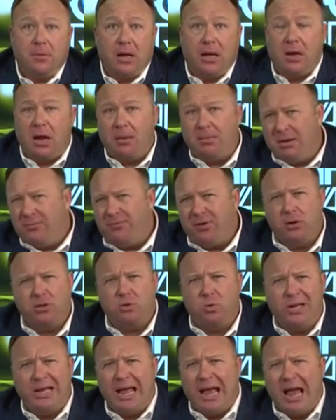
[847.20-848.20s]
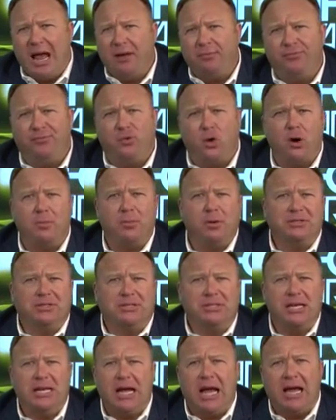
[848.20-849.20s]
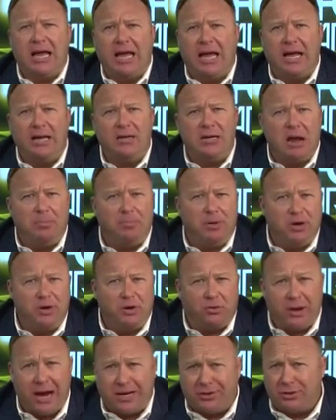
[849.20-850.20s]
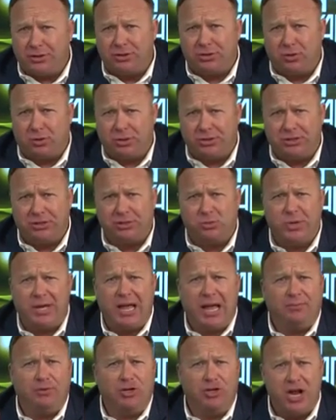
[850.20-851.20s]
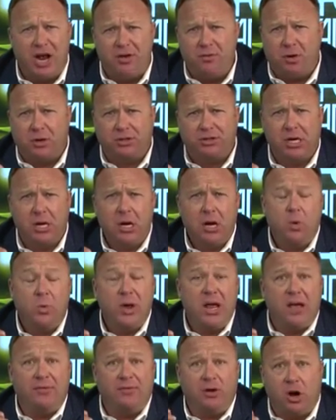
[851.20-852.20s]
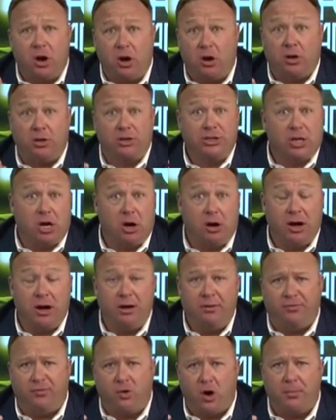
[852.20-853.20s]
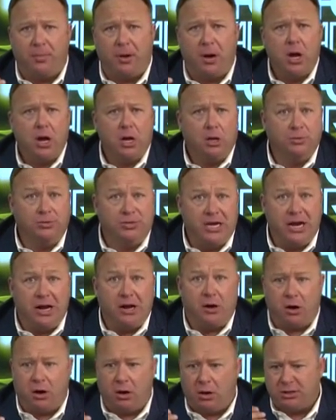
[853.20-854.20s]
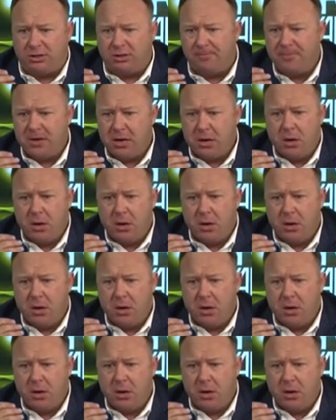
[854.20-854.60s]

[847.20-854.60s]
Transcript: And I mean, folks, we have former CIA deputy director sources. We have generals. We have colonels, current and former lieutenant colonels.